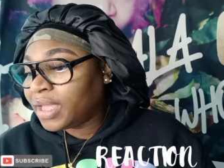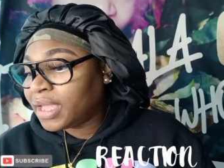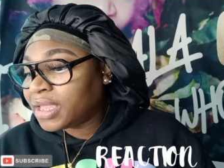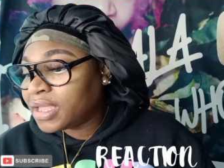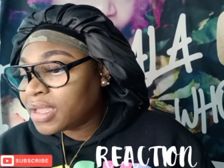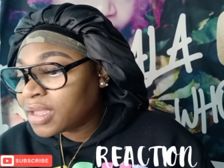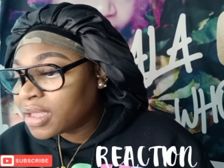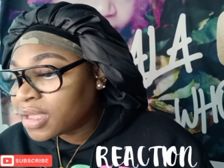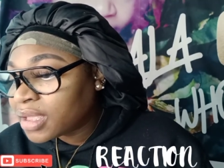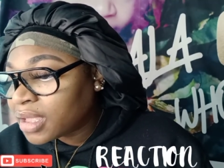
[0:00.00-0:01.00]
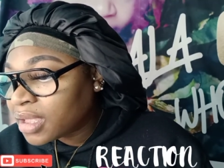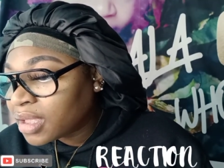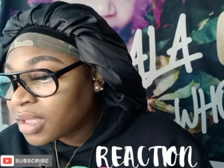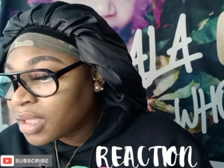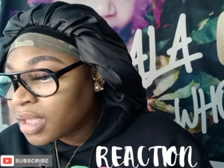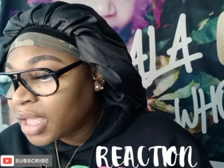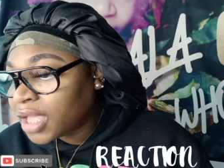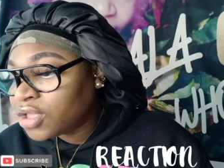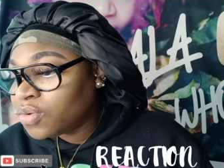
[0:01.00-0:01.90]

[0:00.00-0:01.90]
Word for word: and and